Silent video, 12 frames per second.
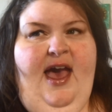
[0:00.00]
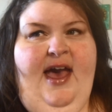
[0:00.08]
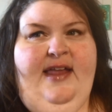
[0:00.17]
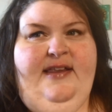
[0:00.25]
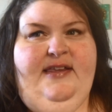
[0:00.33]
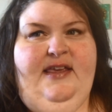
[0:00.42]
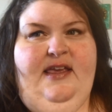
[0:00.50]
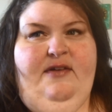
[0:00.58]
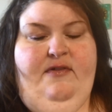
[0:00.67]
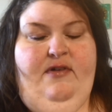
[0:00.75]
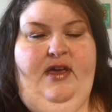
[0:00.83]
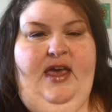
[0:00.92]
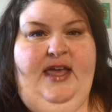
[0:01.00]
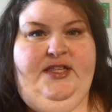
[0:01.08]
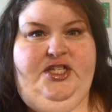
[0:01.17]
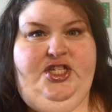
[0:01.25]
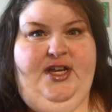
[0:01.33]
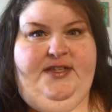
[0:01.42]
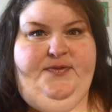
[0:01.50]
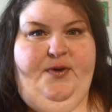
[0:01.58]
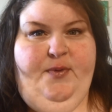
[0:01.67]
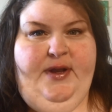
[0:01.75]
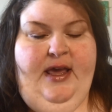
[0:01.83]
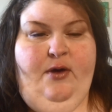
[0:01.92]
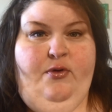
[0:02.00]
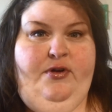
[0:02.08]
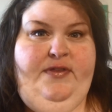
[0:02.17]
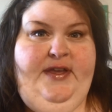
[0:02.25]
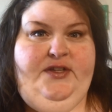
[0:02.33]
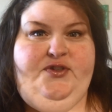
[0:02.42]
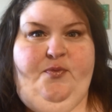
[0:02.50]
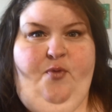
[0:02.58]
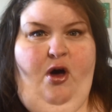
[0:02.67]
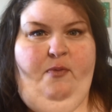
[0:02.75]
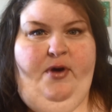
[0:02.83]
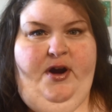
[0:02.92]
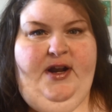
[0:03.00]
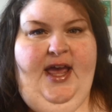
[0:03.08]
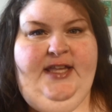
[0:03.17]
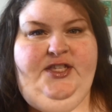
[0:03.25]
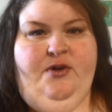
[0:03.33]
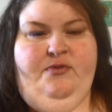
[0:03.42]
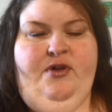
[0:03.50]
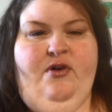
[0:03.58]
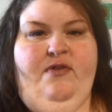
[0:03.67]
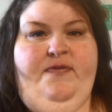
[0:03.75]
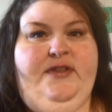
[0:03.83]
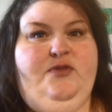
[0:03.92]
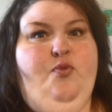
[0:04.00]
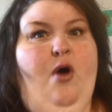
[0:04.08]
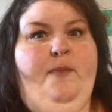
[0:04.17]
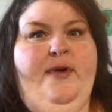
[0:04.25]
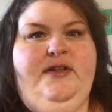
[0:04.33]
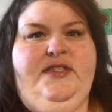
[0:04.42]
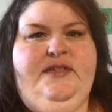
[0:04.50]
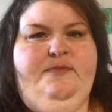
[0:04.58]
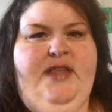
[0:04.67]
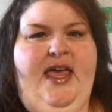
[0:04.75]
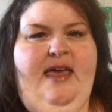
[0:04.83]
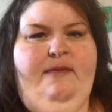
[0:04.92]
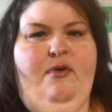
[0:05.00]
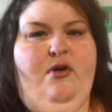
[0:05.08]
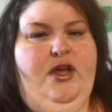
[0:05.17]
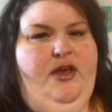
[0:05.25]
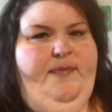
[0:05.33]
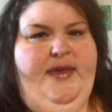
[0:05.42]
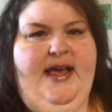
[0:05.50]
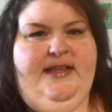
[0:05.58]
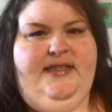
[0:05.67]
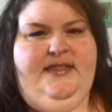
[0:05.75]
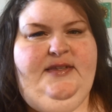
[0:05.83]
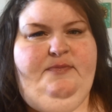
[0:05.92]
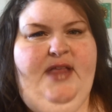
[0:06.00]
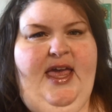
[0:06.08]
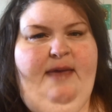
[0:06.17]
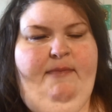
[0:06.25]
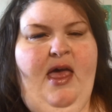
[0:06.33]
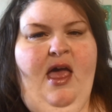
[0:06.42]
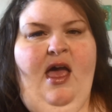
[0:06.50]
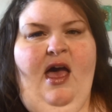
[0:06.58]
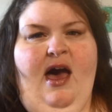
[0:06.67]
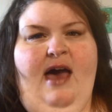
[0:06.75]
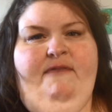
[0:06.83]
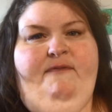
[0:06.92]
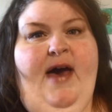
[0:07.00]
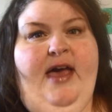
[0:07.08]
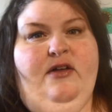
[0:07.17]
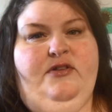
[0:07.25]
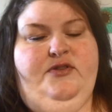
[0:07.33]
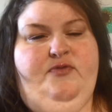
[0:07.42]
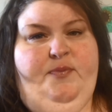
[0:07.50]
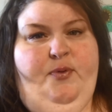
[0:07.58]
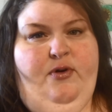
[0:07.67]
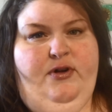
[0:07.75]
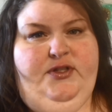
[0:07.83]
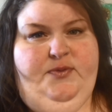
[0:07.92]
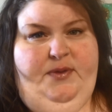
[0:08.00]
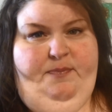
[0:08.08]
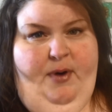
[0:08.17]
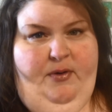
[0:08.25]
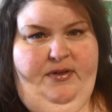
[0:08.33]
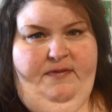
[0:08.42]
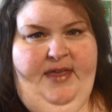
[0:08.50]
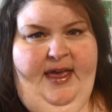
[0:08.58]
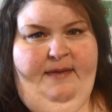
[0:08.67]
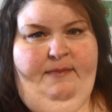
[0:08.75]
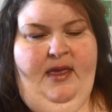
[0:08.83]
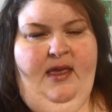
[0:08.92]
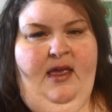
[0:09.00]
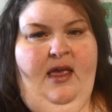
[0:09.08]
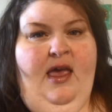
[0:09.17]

and it's just for when I order things from Walmart. I don't know if it's Walmart's to blame or UPS's to blame. I filed reports with both of them.